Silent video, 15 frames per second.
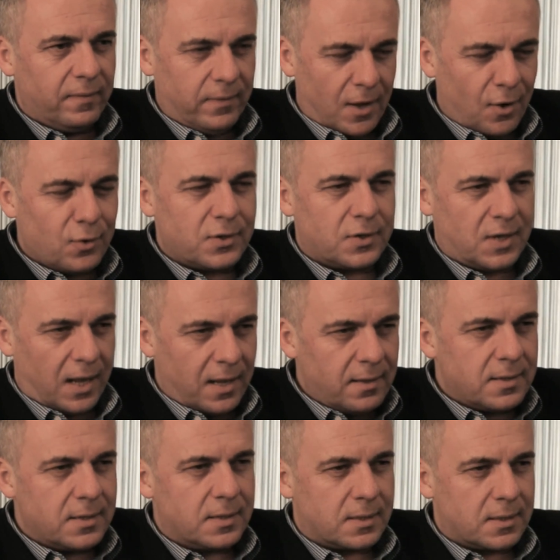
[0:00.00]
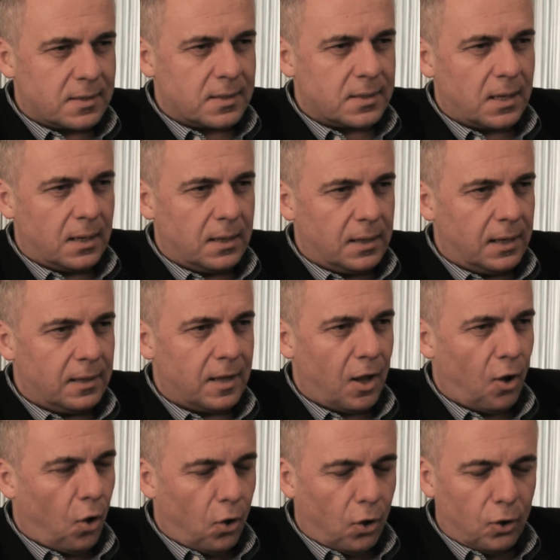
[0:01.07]
they are scientists, and they
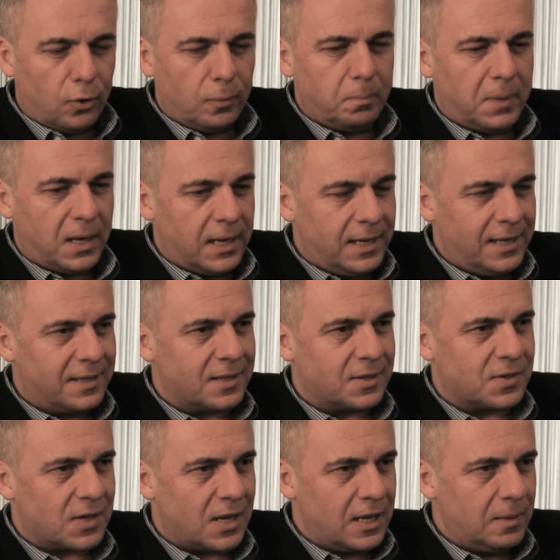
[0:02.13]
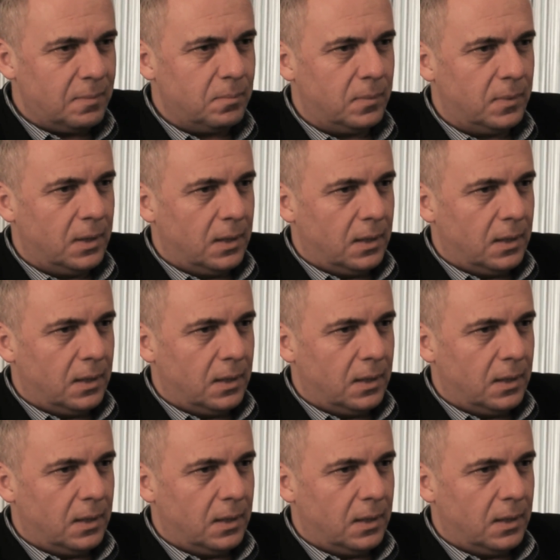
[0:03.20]
all made that same